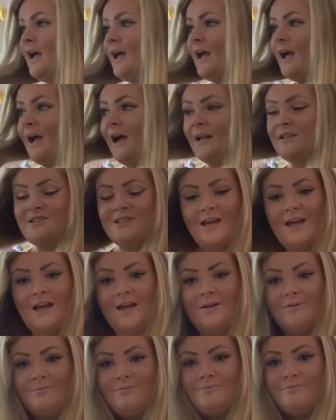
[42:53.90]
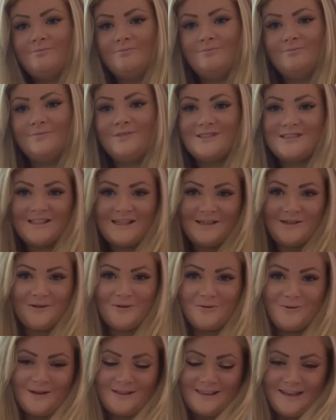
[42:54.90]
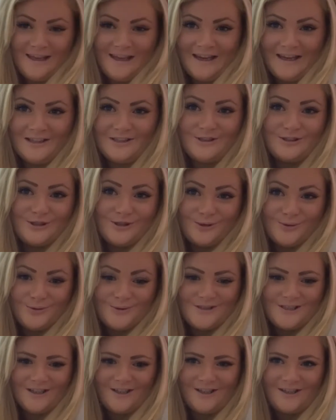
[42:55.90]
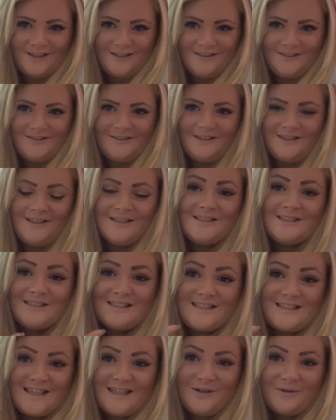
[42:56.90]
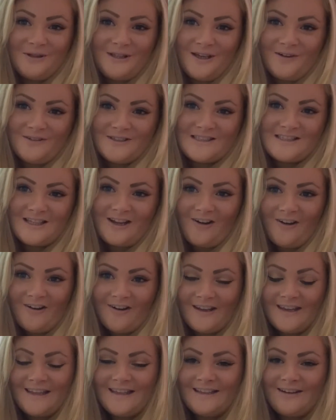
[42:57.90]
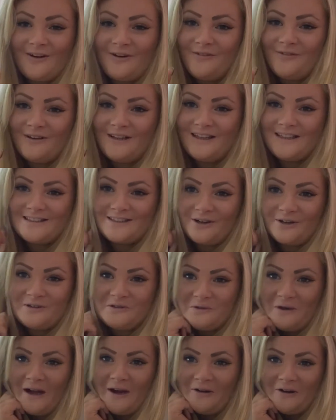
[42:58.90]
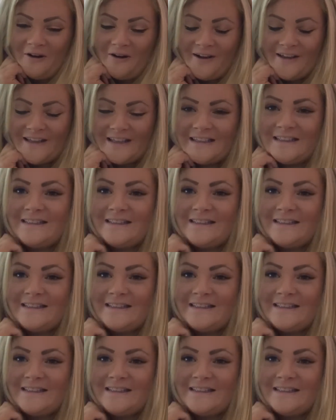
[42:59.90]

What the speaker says: And yeah, see you when they're shorter. See you on the other side. Hopefully this goes well, guys.